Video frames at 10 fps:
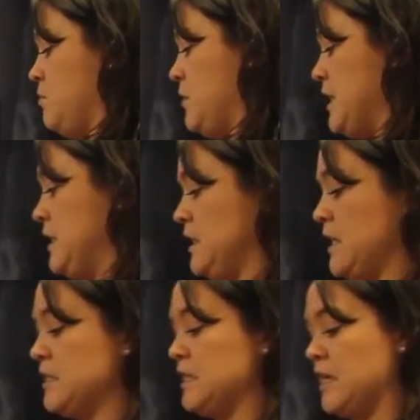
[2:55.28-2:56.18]
Placing
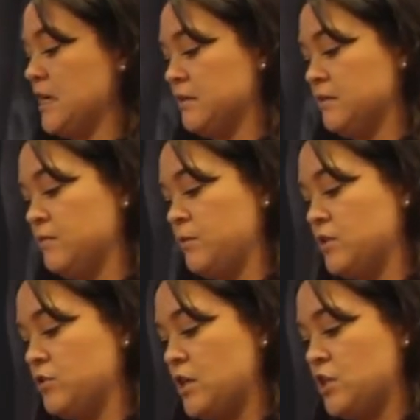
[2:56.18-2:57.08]
that down with
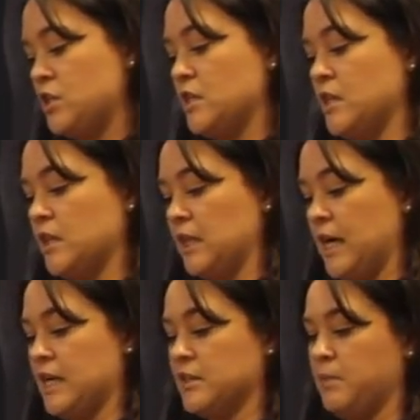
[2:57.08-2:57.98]
stretch, and then the
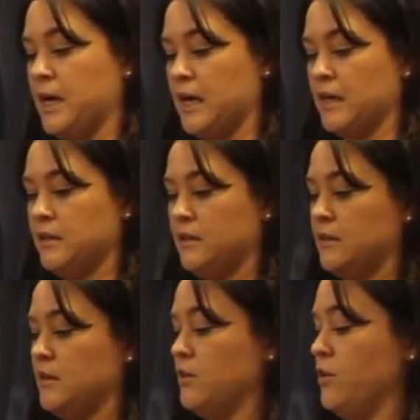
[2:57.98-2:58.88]
last part,
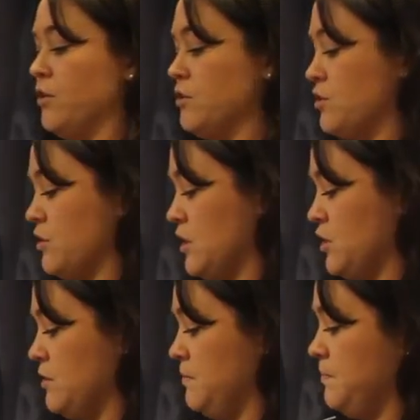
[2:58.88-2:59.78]
no stretch.